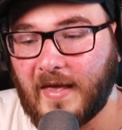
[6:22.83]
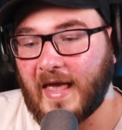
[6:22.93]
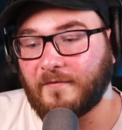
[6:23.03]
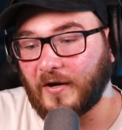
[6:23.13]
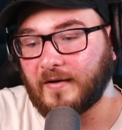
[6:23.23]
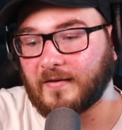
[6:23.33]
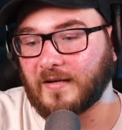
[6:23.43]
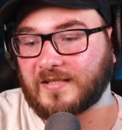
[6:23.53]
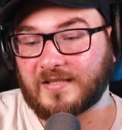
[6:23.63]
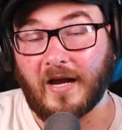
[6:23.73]
If I could
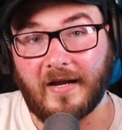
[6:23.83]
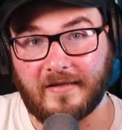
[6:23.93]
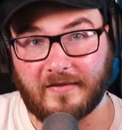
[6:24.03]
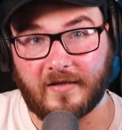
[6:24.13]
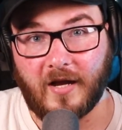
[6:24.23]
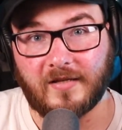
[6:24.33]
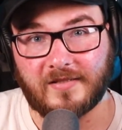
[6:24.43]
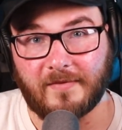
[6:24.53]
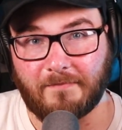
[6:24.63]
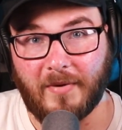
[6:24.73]
assign the
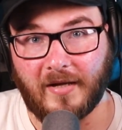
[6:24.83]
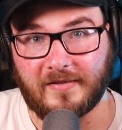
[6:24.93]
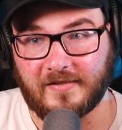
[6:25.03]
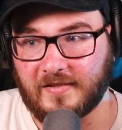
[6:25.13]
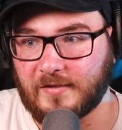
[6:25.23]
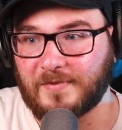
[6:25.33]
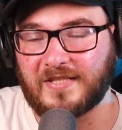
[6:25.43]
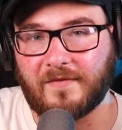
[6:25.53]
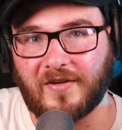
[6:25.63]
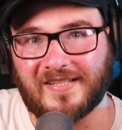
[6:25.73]
custom buttons to
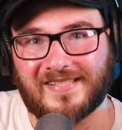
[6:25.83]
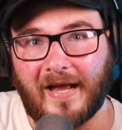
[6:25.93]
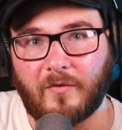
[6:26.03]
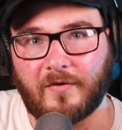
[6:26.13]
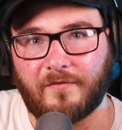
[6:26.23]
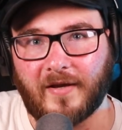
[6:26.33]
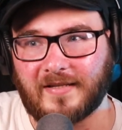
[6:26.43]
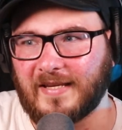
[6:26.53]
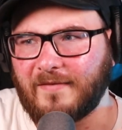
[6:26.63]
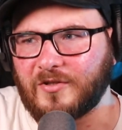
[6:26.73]
specific sound
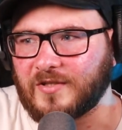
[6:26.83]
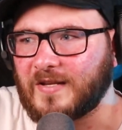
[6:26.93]
effects, even just